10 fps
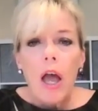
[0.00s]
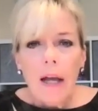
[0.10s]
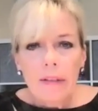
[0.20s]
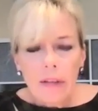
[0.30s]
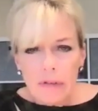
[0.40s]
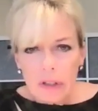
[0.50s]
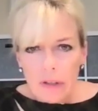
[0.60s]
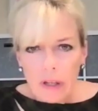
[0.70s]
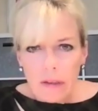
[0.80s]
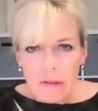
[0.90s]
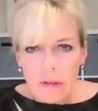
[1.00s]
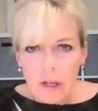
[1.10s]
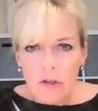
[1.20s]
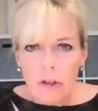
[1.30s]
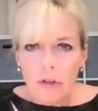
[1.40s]
I'd love to set the
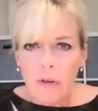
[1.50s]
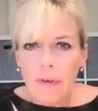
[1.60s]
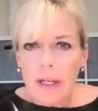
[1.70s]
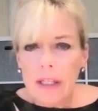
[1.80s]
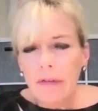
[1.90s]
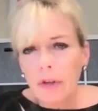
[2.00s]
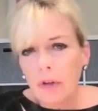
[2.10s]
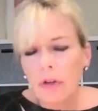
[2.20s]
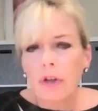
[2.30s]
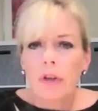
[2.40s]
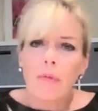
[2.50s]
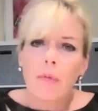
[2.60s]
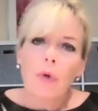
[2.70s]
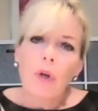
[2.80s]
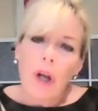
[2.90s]
stage. Let's go back even earlier, and then
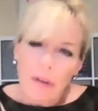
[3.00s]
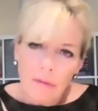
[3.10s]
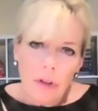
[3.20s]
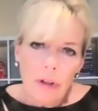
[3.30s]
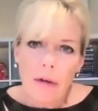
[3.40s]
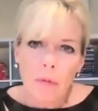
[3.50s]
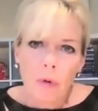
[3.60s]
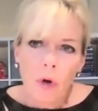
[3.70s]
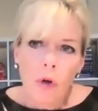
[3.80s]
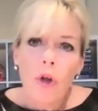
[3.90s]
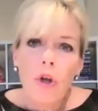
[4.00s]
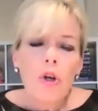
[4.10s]
we'll come to that role,